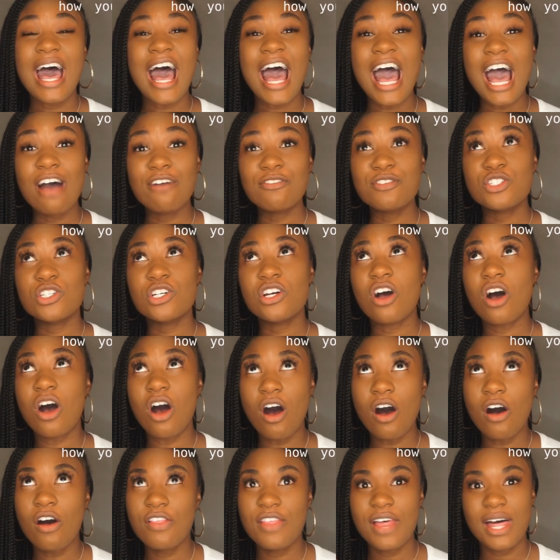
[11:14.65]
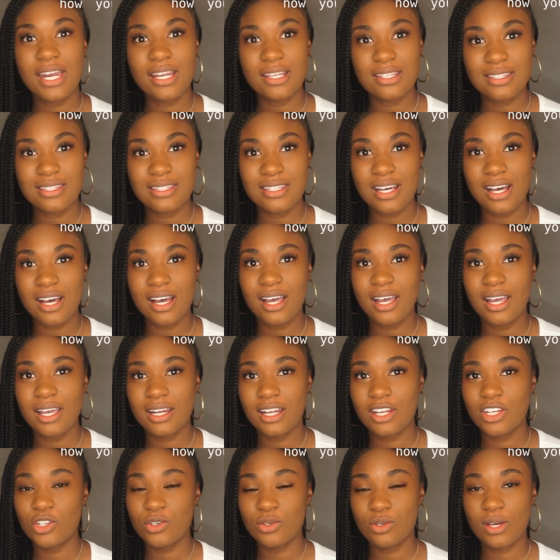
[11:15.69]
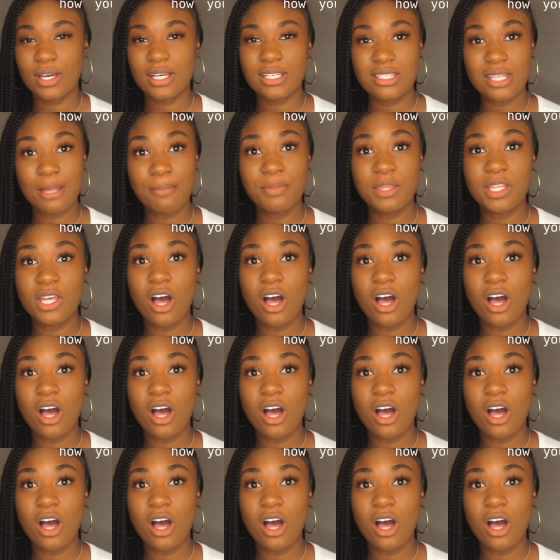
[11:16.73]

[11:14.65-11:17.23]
After all that is done and you accept